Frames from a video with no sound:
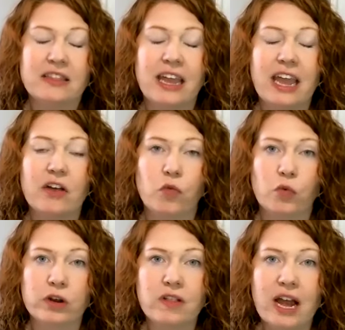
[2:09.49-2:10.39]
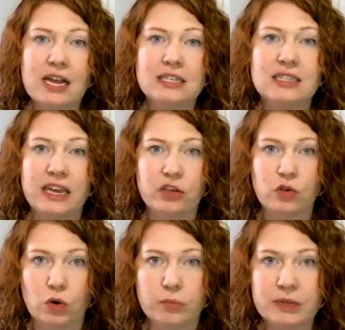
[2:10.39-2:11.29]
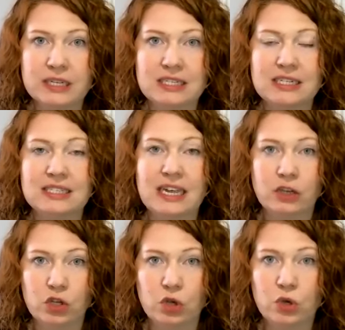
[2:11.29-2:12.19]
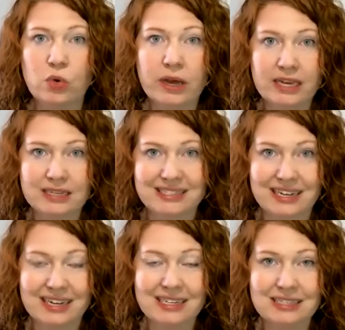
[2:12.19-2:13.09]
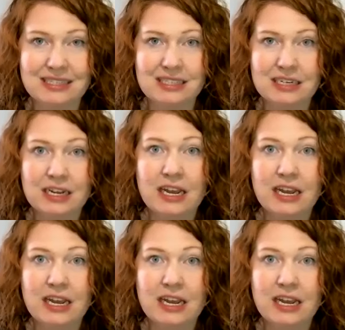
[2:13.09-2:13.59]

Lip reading: They have realized that your business and you exist,